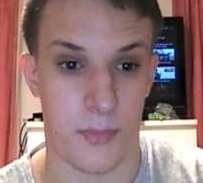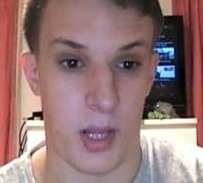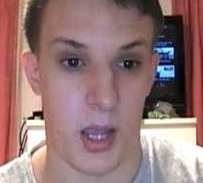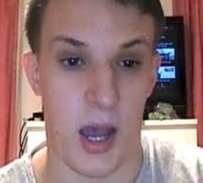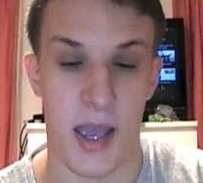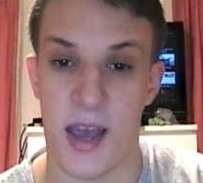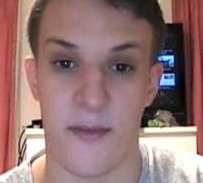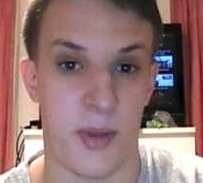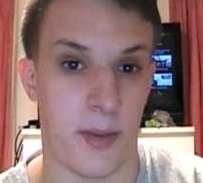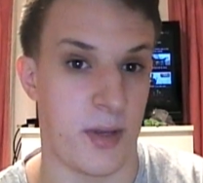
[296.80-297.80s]
I
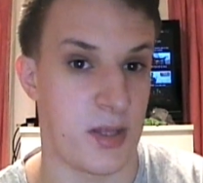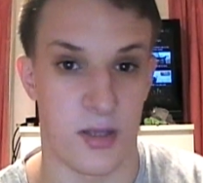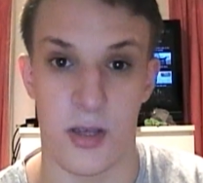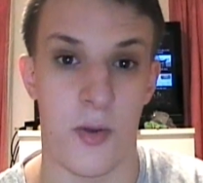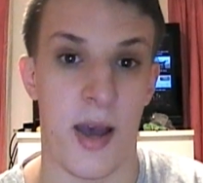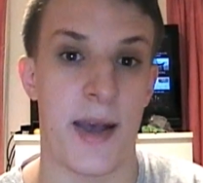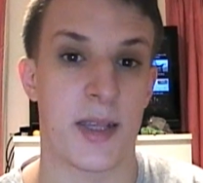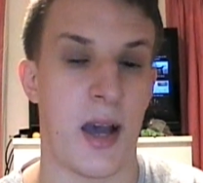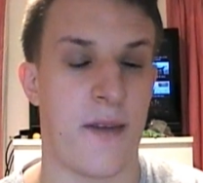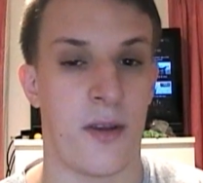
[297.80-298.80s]
have been Mr. Two Hats.
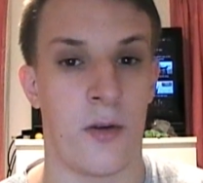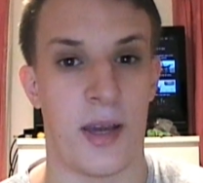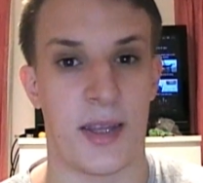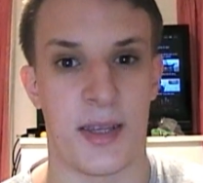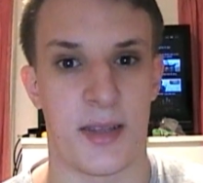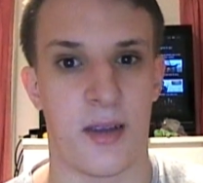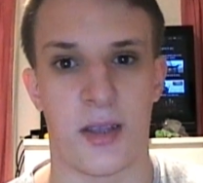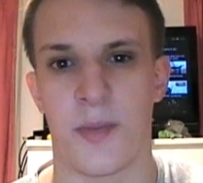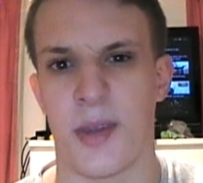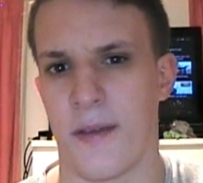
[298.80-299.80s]
I feel like this is going
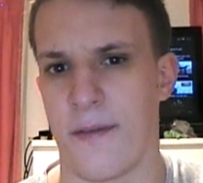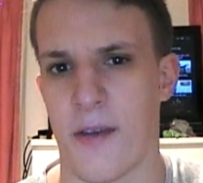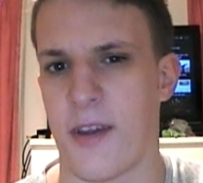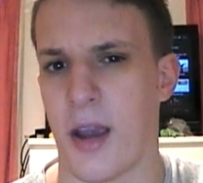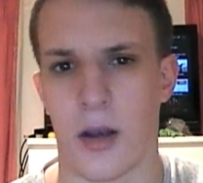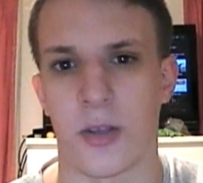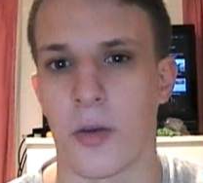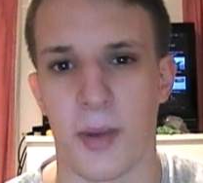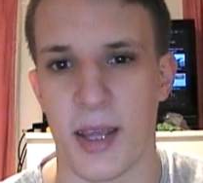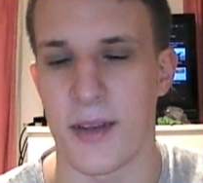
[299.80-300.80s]
to be a very
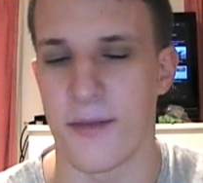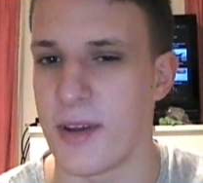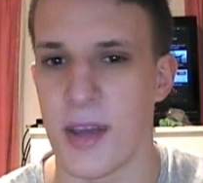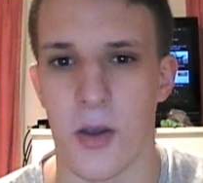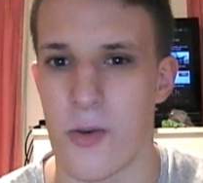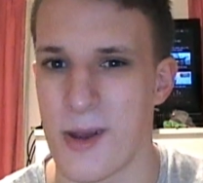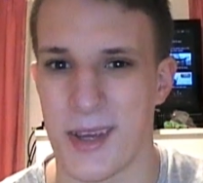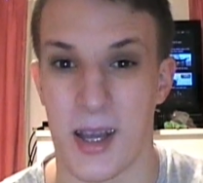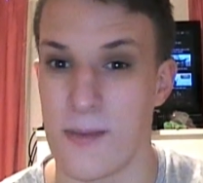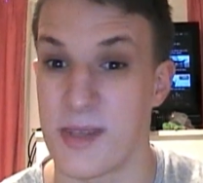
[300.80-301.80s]
uncompleted video when it comes